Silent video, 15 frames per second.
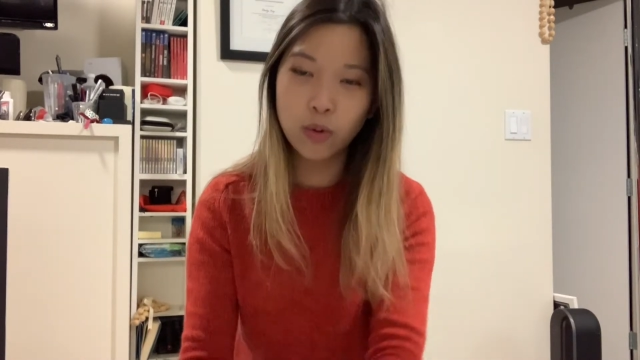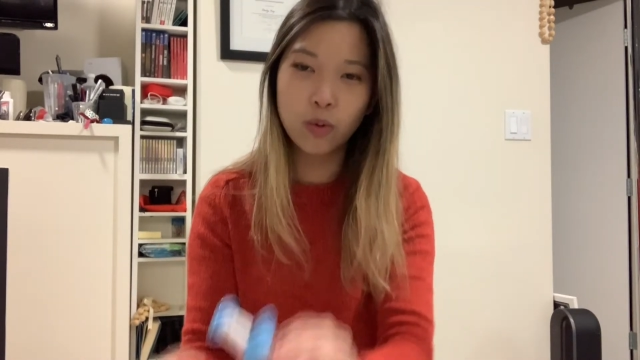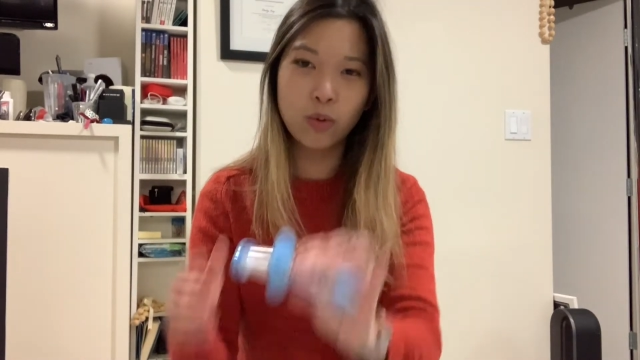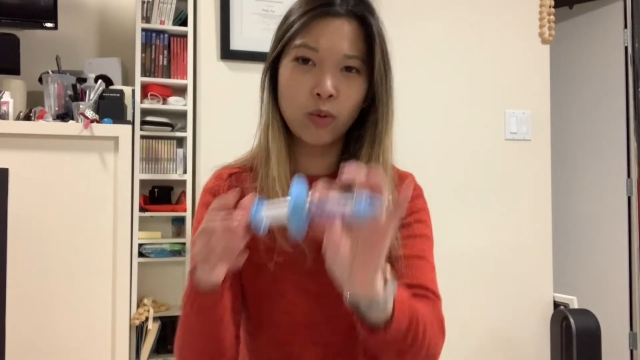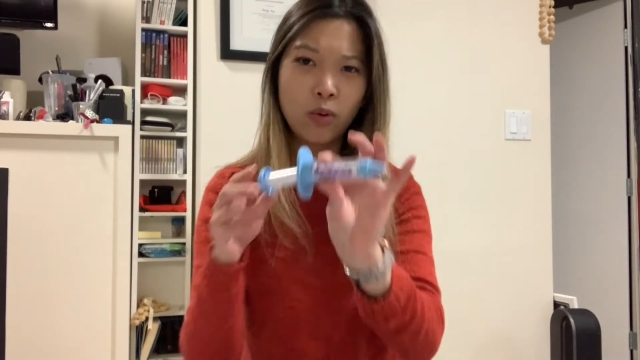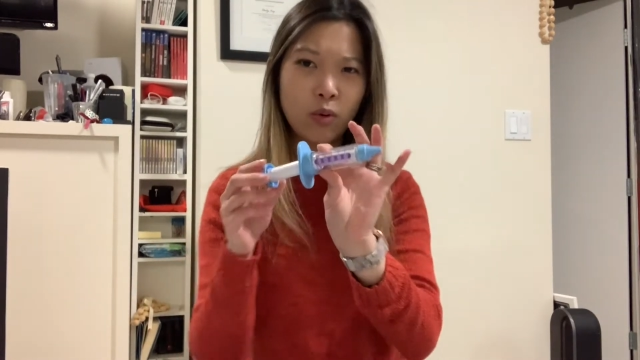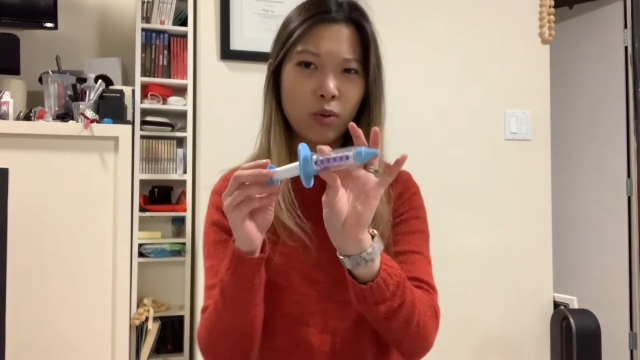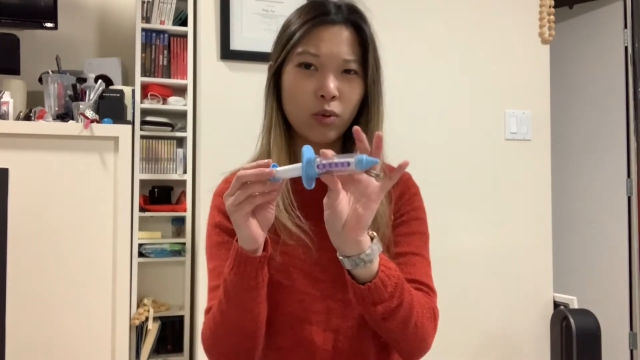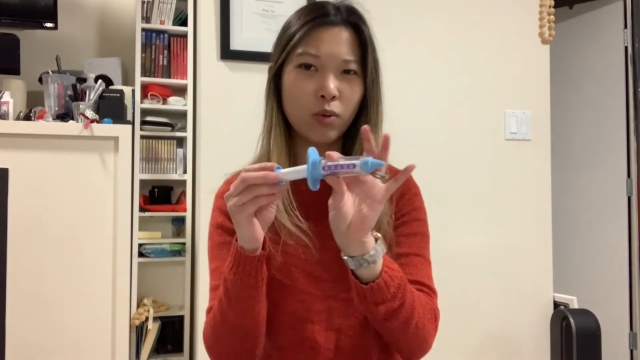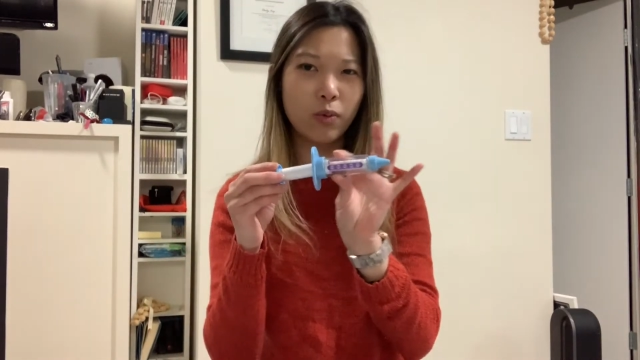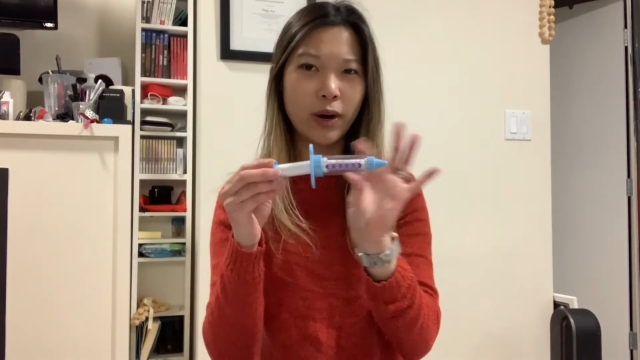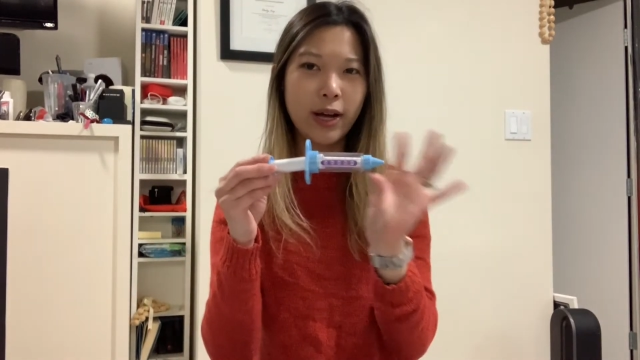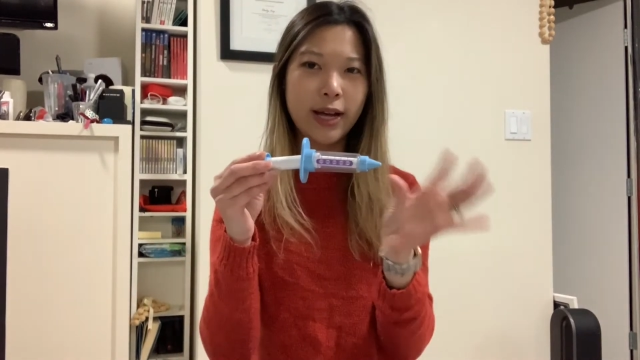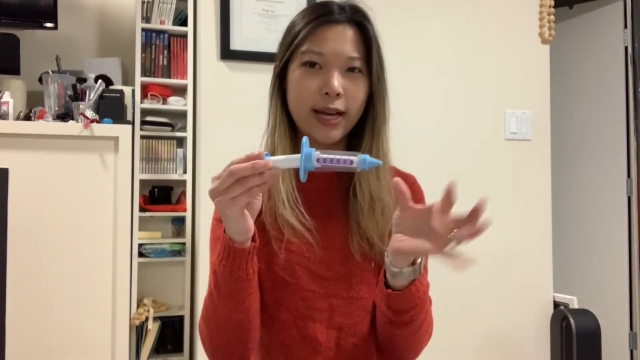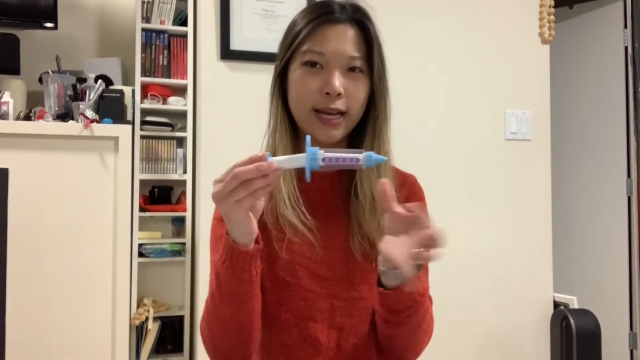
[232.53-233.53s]
Ooh,
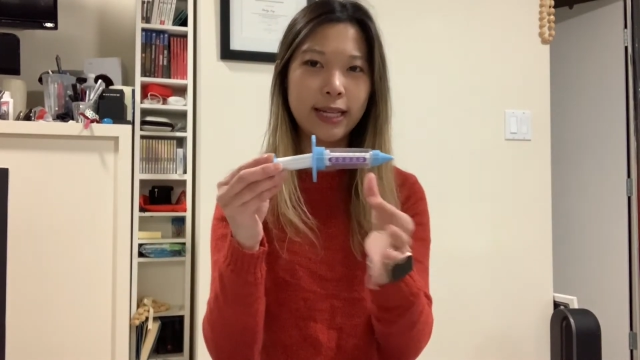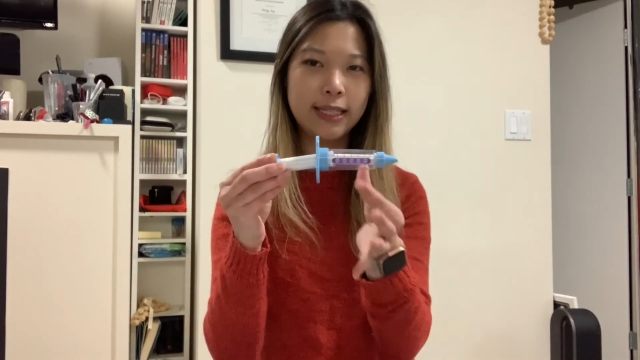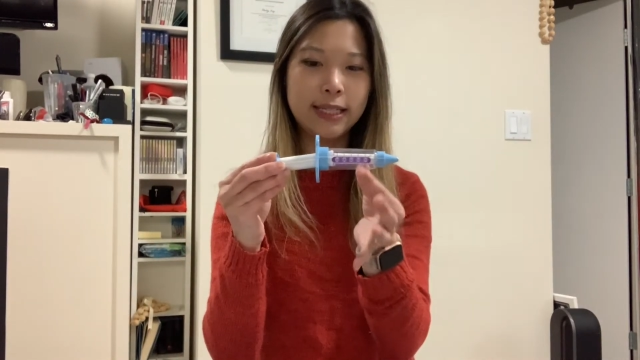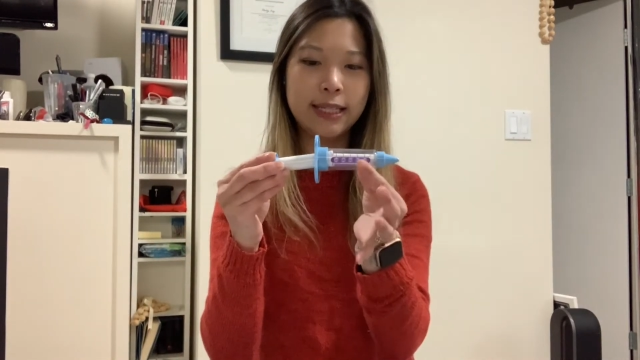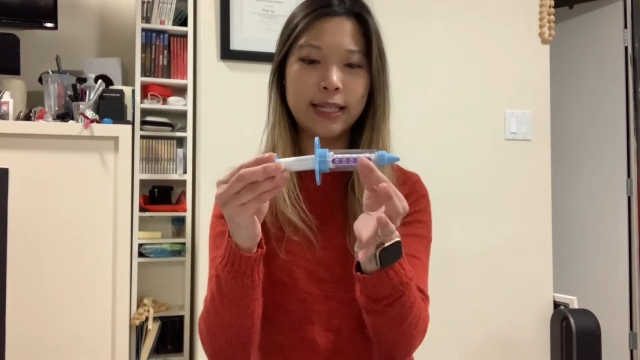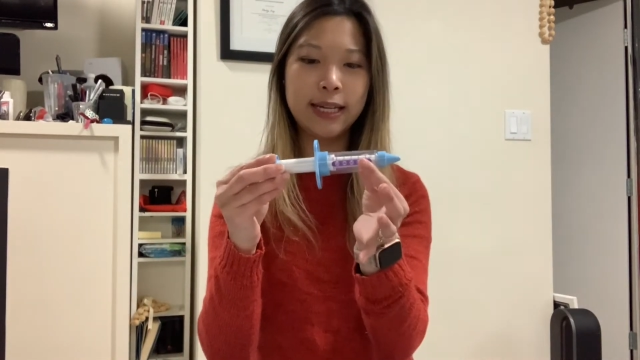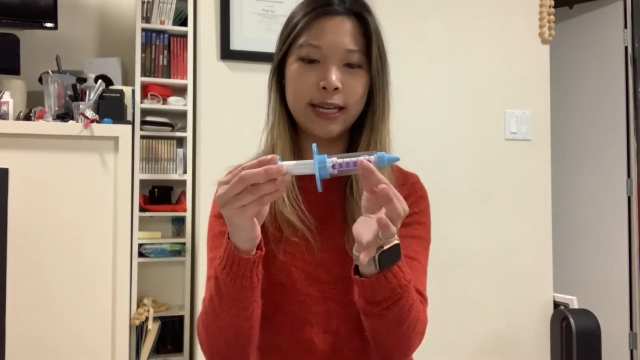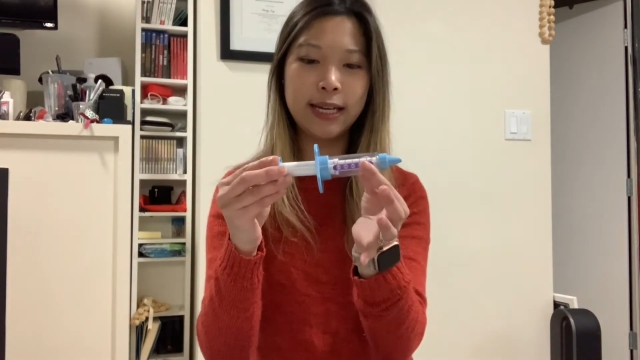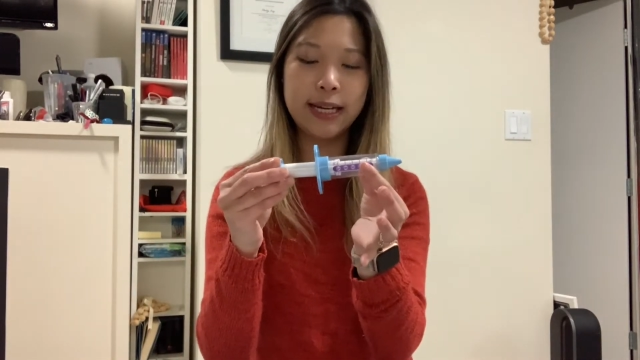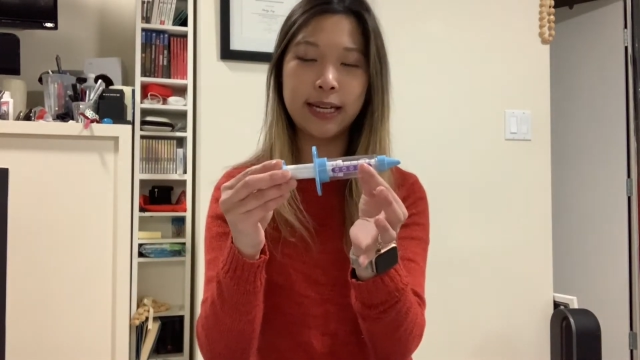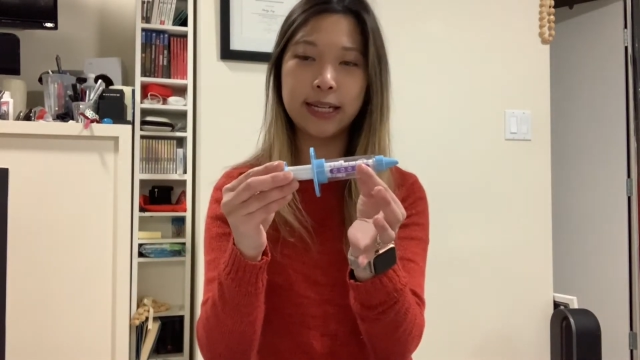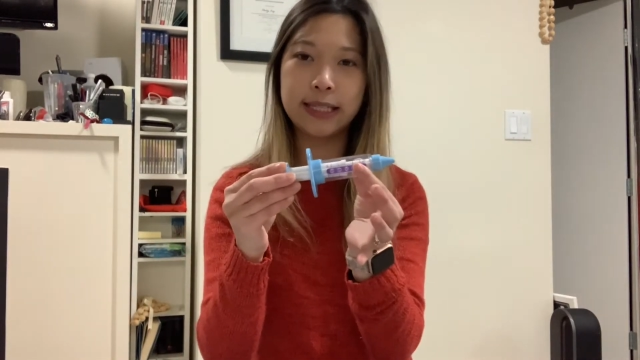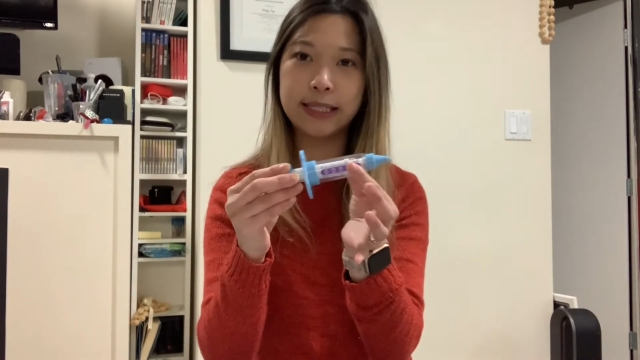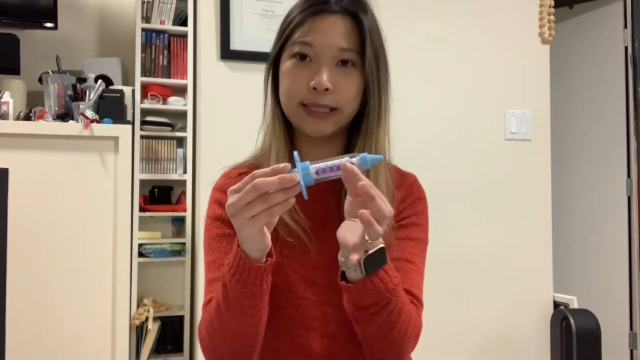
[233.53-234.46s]
what is this?